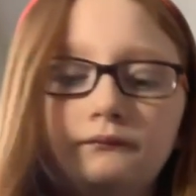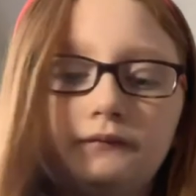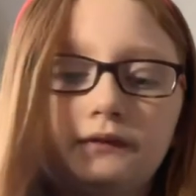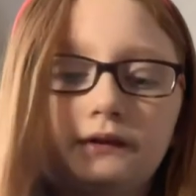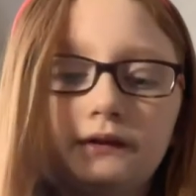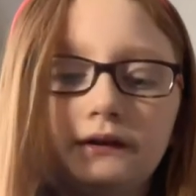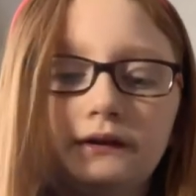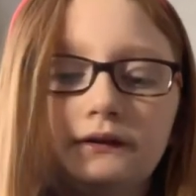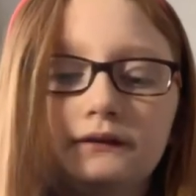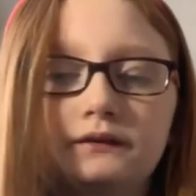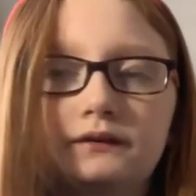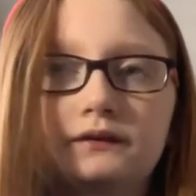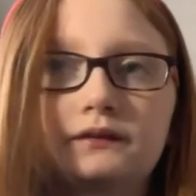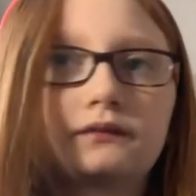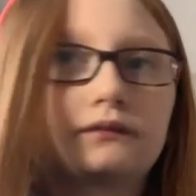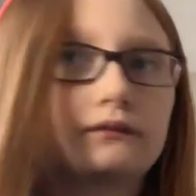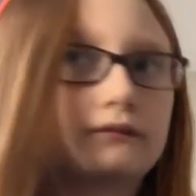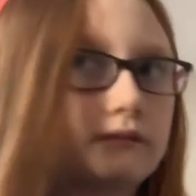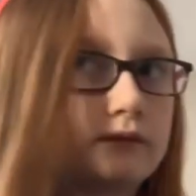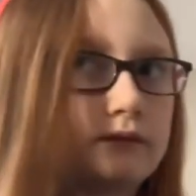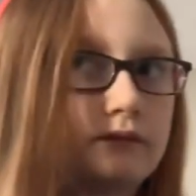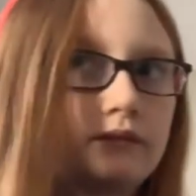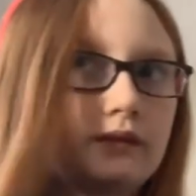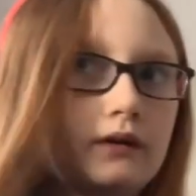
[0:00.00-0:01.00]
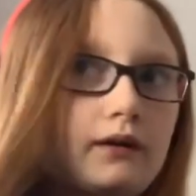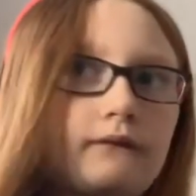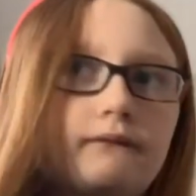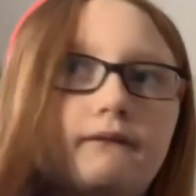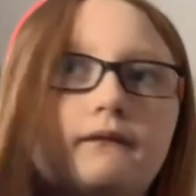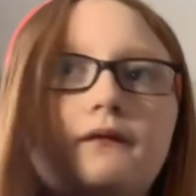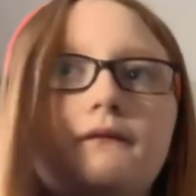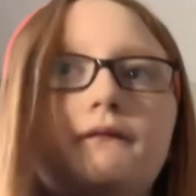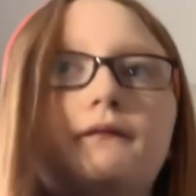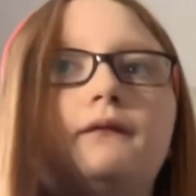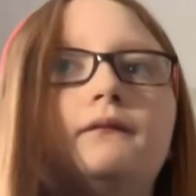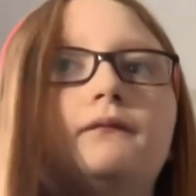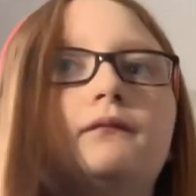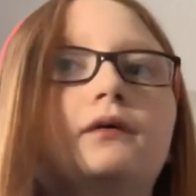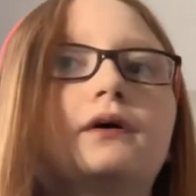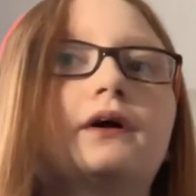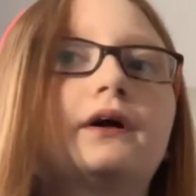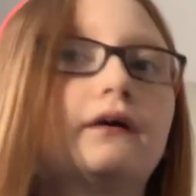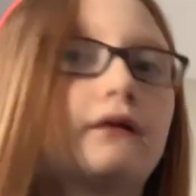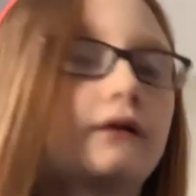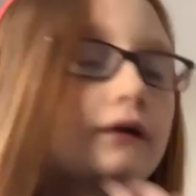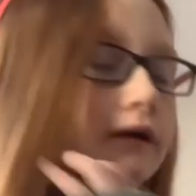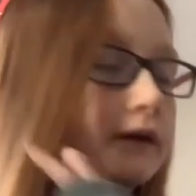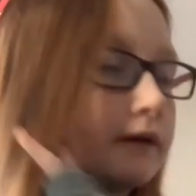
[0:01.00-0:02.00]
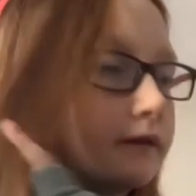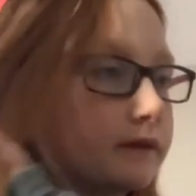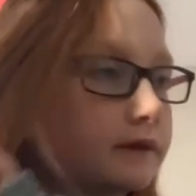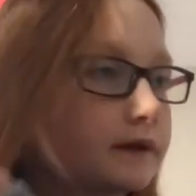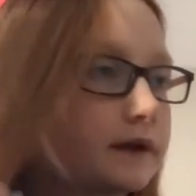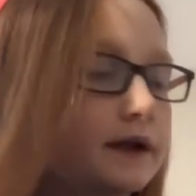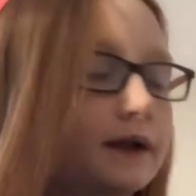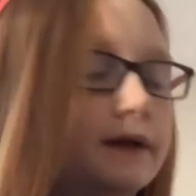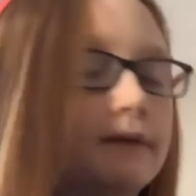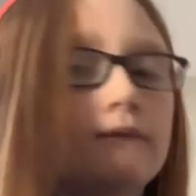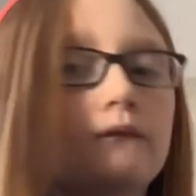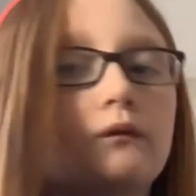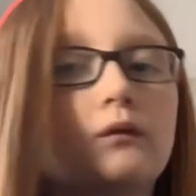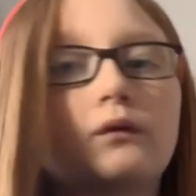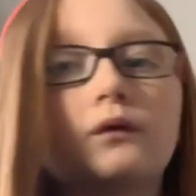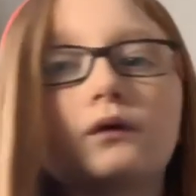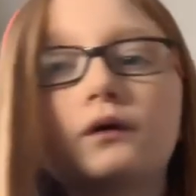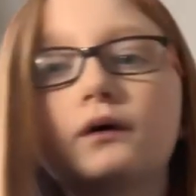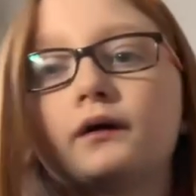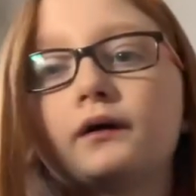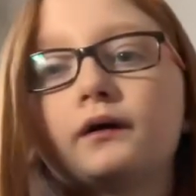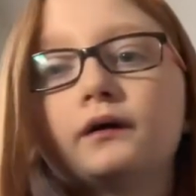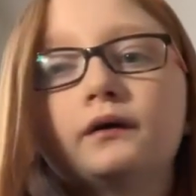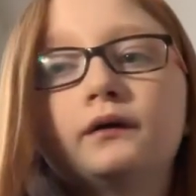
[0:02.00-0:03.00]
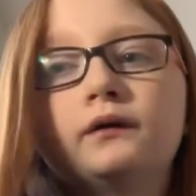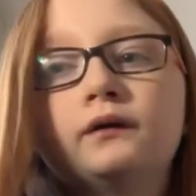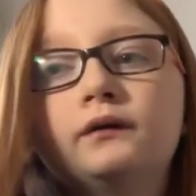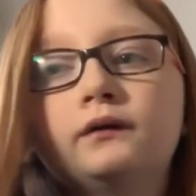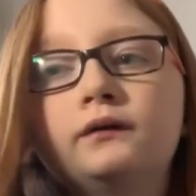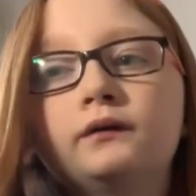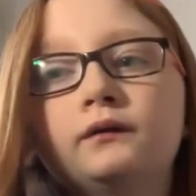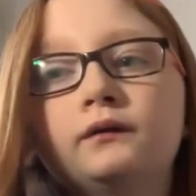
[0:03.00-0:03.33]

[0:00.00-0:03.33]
Because not many people carry those anymore.